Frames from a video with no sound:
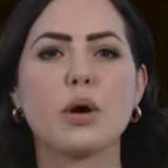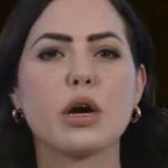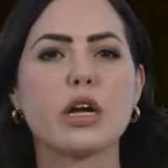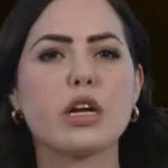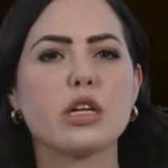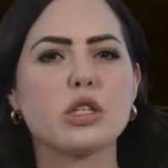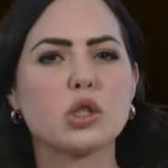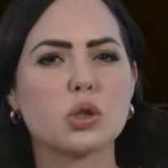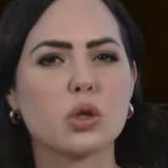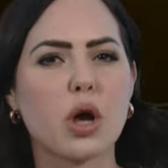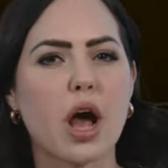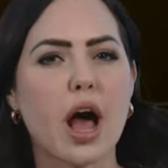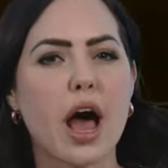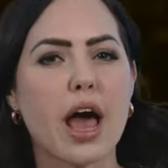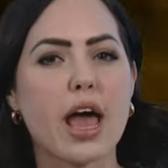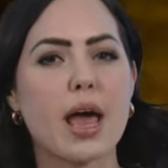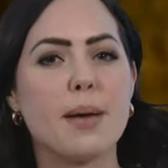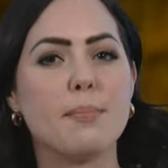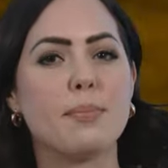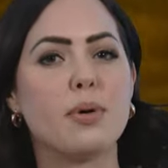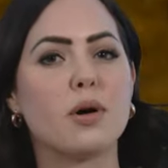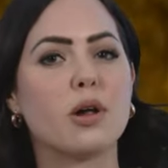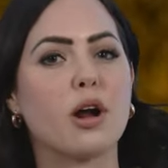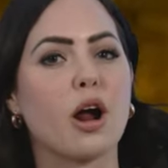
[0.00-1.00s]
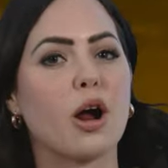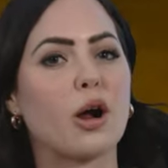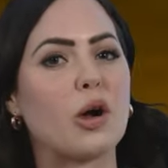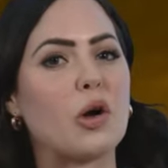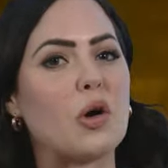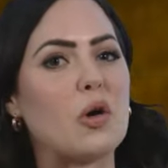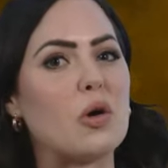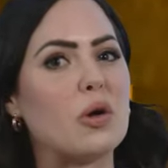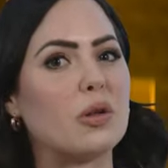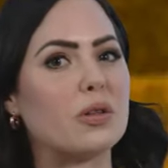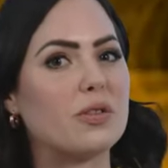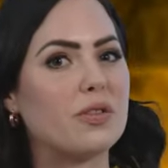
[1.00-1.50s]
we're going to try and put our
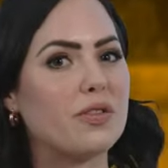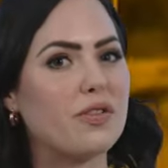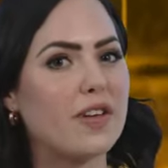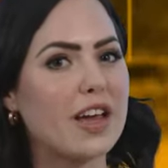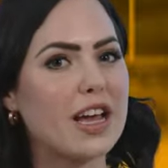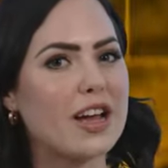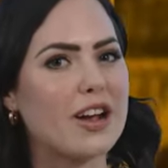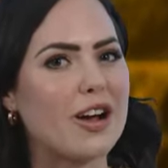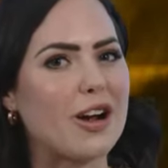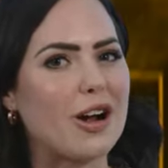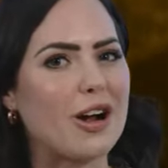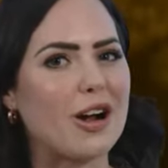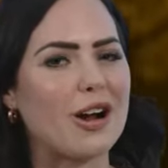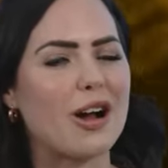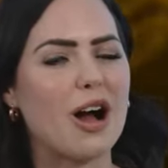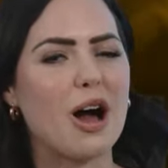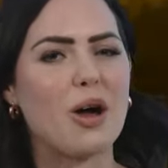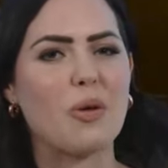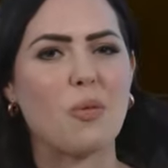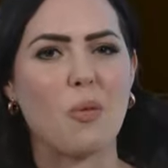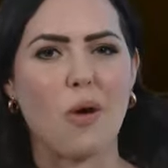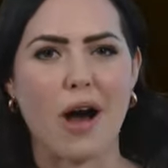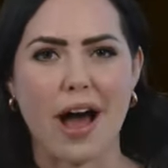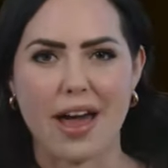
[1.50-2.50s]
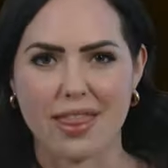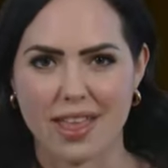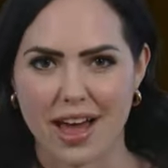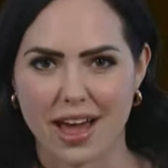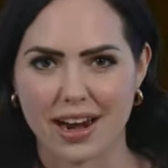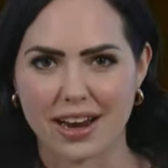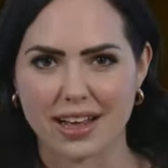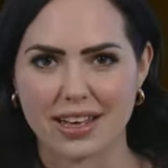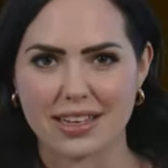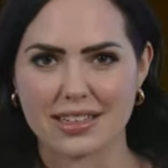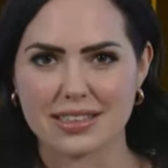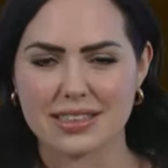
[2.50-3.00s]
gold finger on why
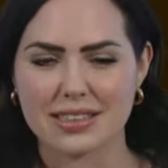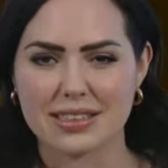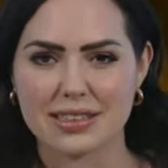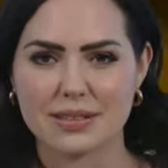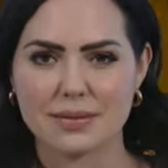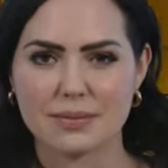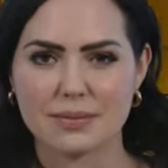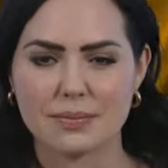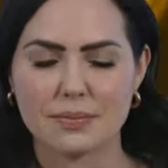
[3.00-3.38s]
that is.